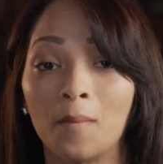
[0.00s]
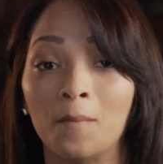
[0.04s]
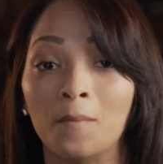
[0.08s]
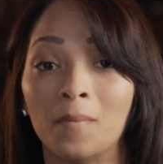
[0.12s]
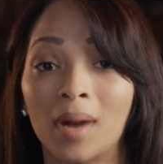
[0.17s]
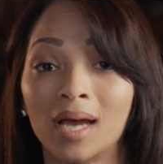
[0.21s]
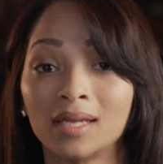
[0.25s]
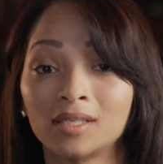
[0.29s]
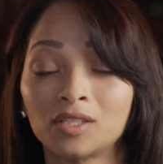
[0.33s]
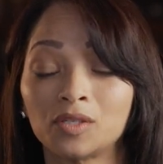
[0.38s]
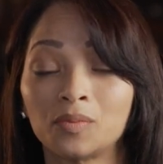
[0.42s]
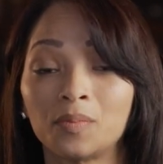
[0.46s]

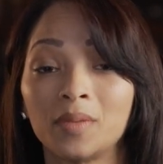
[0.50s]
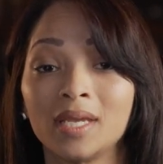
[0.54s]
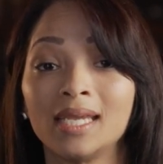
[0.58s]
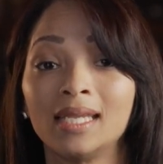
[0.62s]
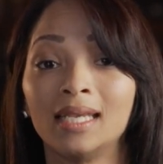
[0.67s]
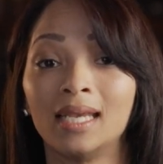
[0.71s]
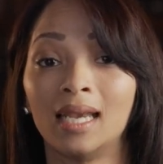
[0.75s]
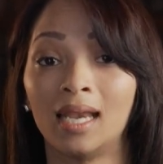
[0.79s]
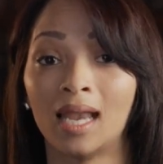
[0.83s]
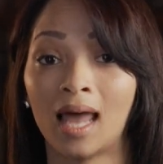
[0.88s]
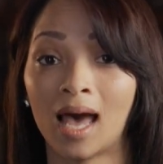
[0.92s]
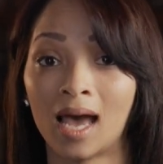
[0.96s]
must be
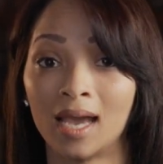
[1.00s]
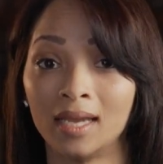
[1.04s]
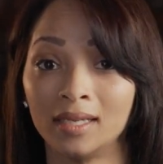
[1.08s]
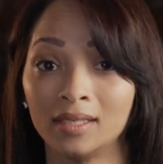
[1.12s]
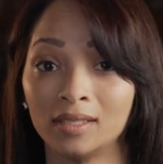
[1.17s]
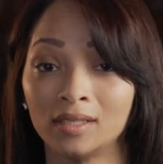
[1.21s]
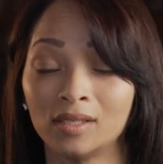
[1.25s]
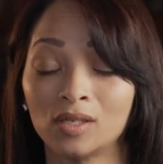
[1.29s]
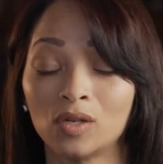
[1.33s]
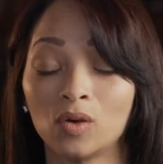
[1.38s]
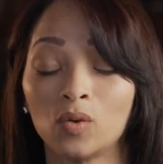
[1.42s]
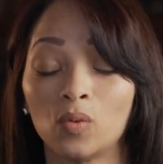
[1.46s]
in
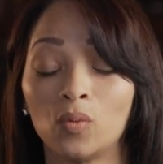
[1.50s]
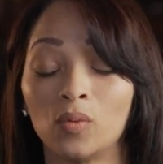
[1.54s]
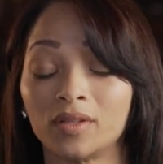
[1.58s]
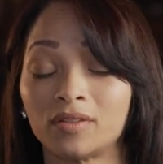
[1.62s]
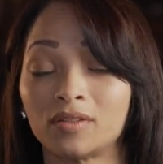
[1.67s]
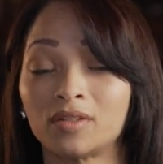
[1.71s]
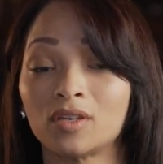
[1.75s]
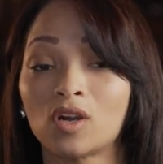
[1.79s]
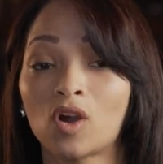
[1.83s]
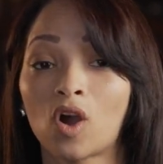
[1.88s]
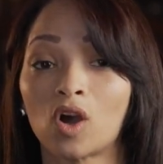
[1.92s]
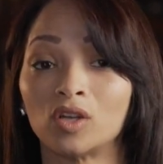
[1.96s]
line
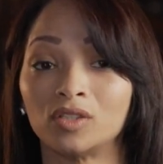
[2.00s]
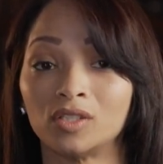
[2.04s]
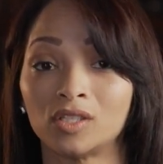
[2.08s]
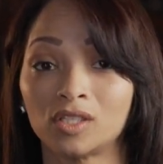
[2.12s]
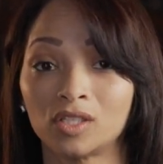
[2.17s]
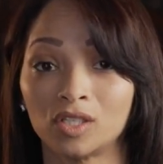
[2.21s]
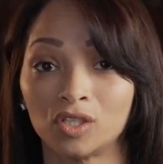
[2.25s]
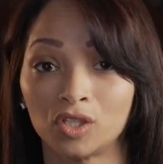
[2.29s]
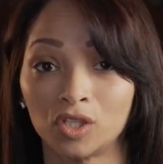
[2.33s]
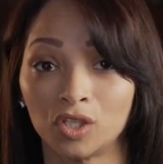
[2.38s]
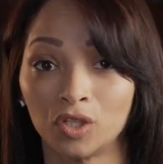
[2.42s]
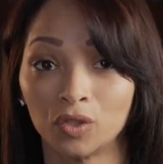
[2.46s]
with the
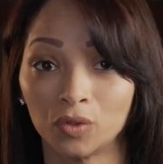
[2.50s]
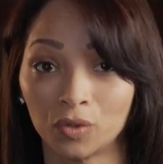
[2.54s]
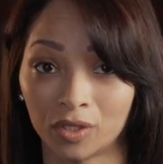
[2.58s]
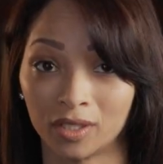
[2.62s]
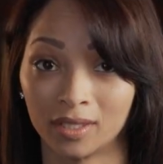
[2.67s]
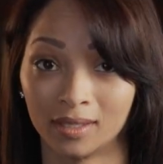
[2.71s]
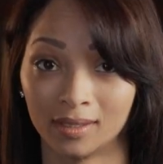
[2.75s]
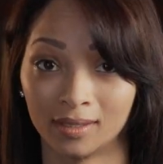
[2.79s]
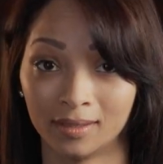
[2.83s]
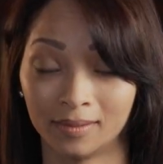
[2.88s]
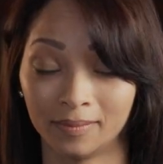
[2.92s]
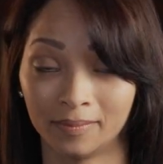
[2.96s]

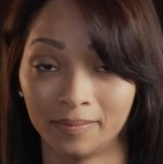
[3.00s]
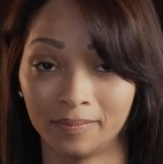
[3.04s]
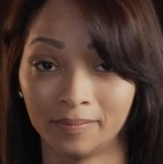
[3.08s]
Constitution.